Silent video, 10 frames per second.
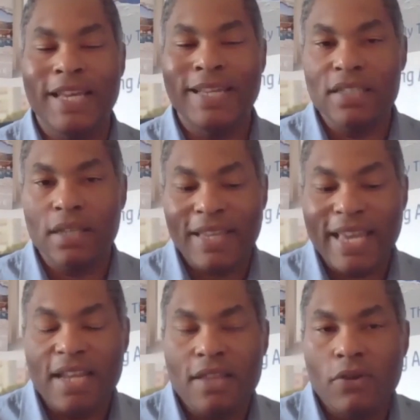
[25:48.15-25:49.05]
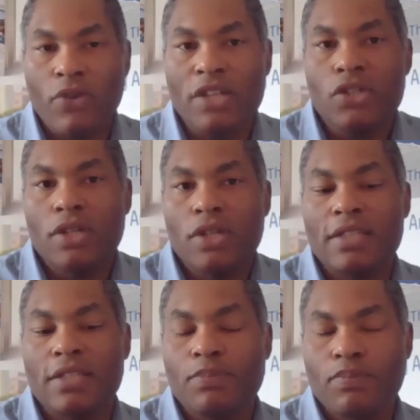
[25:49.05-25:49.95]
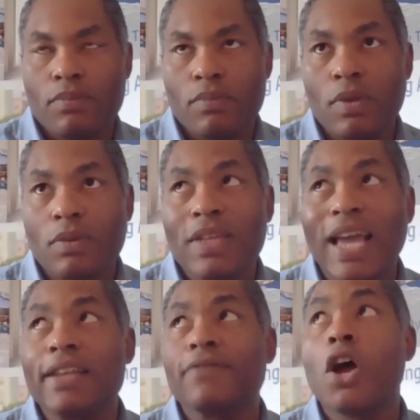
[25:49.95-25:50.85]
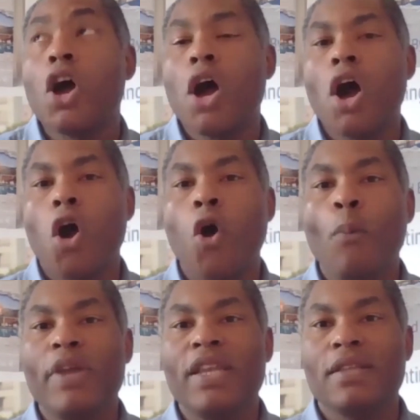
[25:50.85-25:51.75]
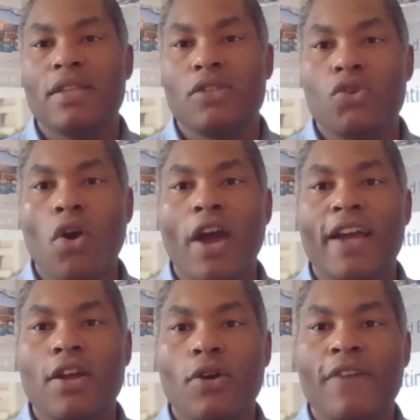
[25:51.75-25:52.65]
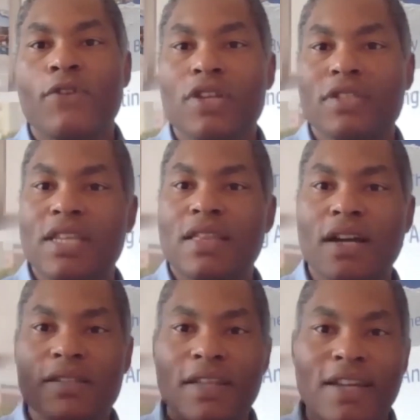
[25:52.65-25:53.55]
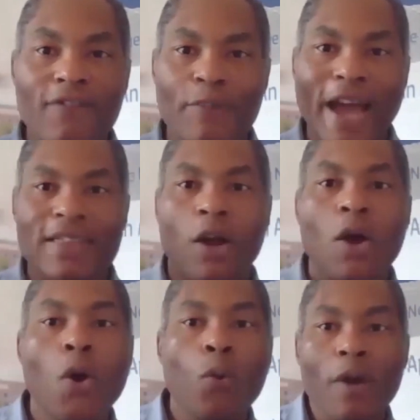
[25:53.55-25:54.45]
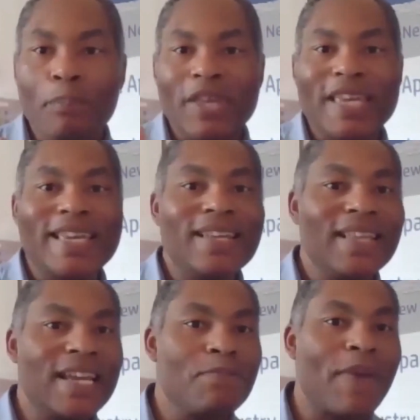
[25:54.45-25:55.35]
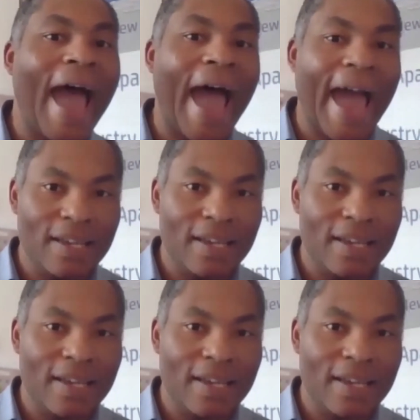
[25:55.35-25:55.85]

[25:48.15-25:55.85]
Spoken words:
is getting the renter, is kind of opening the door. I know if you can see the cover back there, we're peeling back,